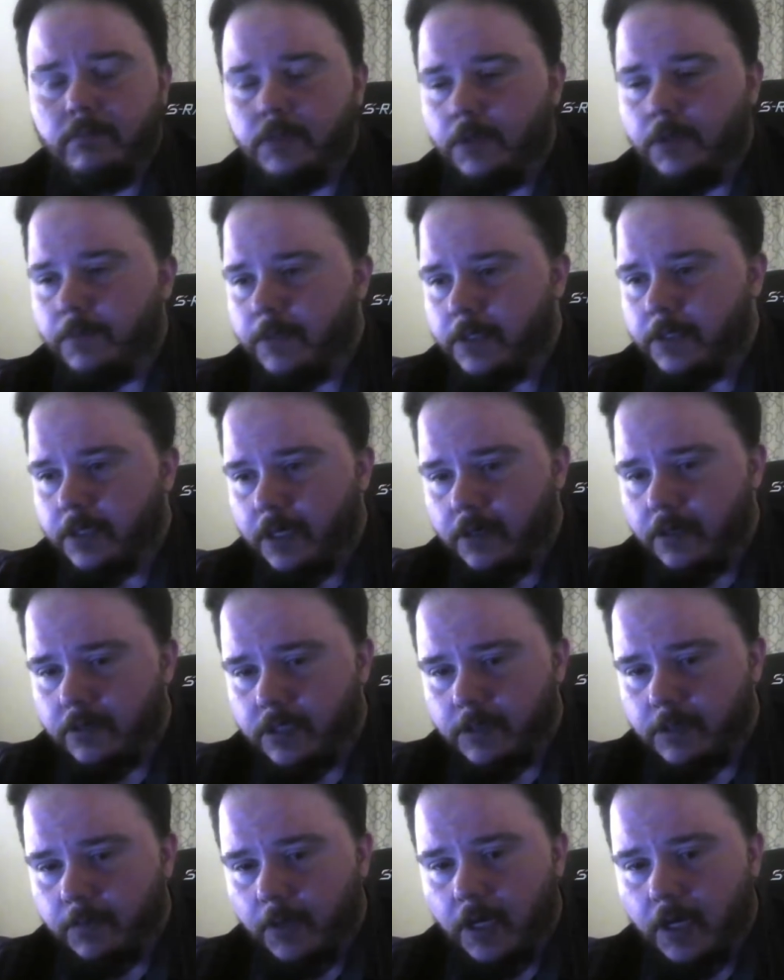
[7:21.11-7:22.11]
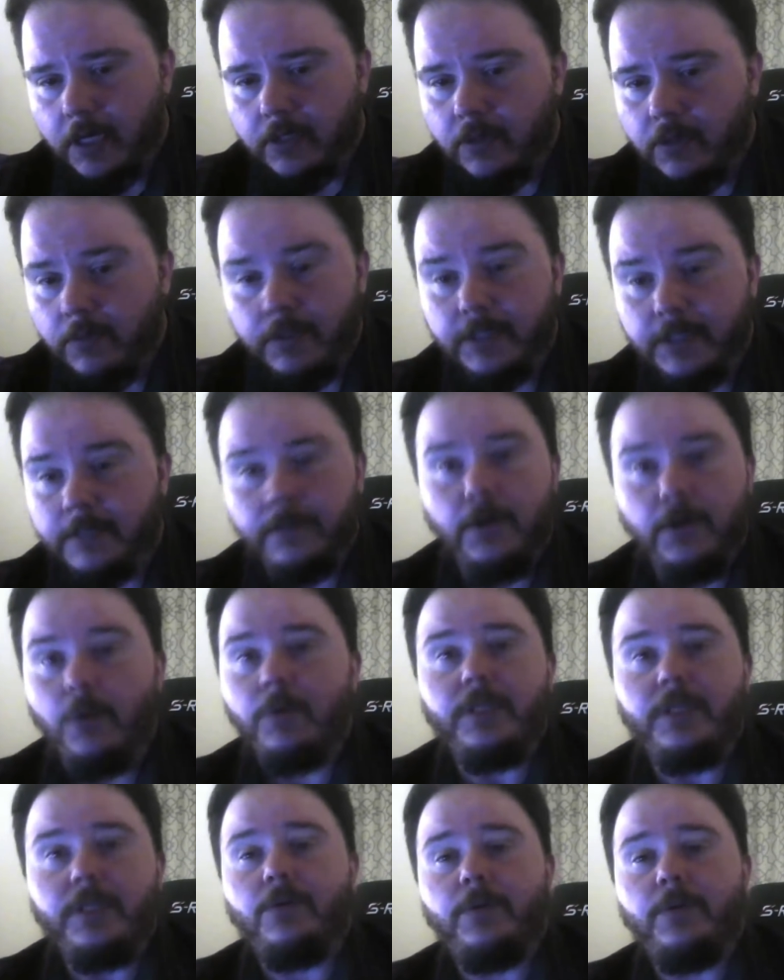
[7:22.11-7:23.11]
Don't be scared, just block. No one's no
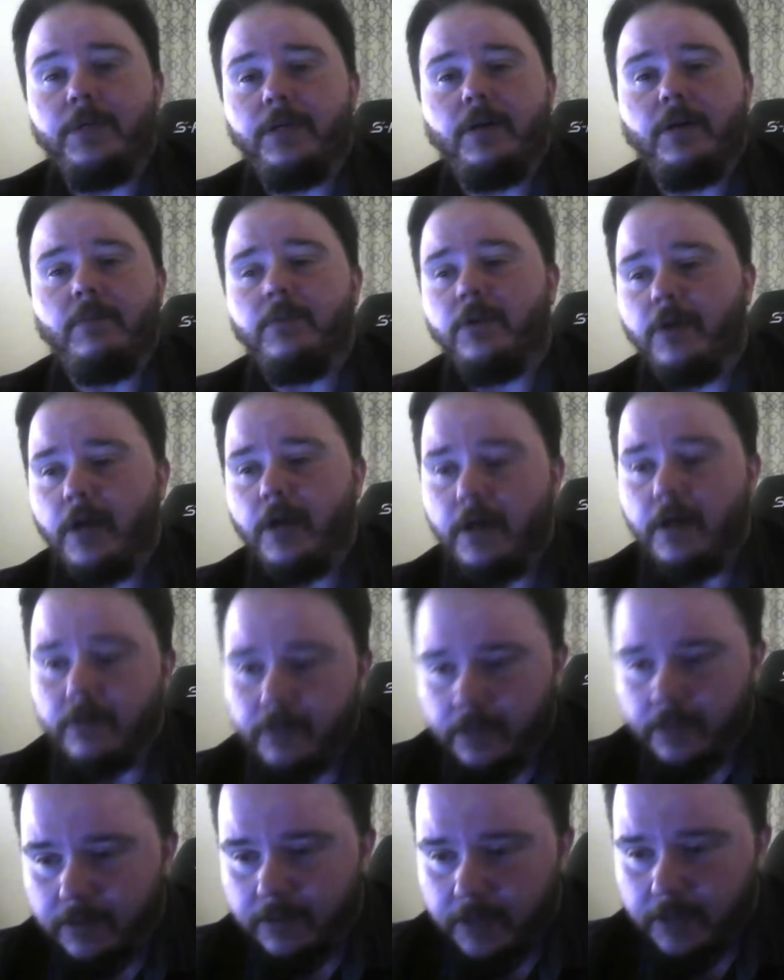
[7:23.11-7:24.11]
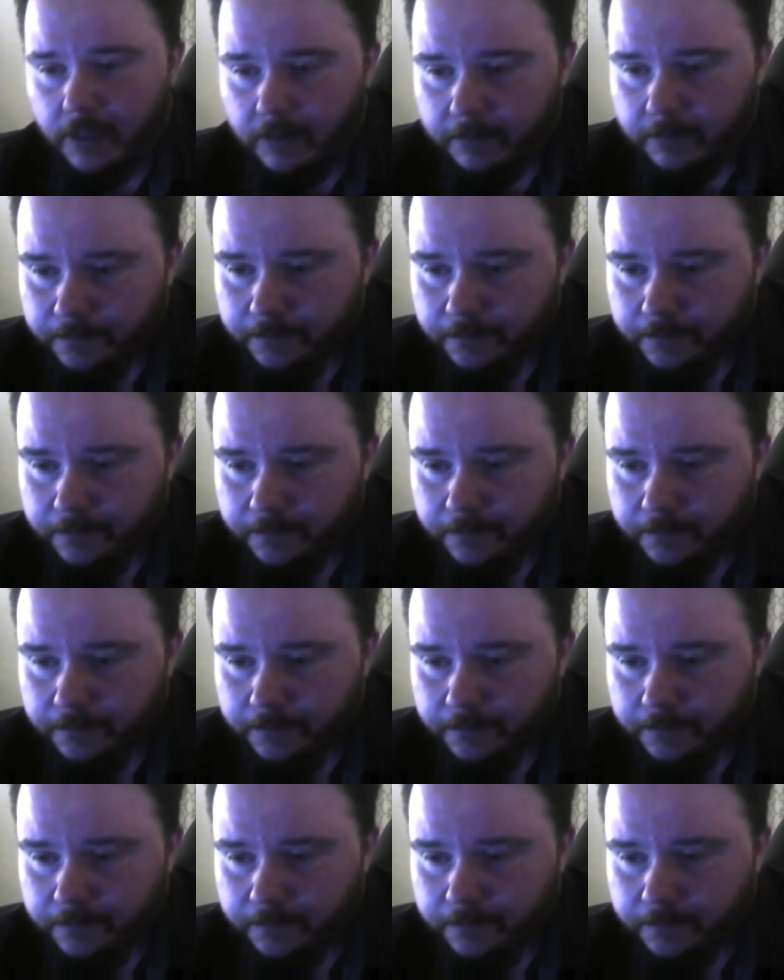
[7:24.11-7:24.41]
one's going to come to your house. So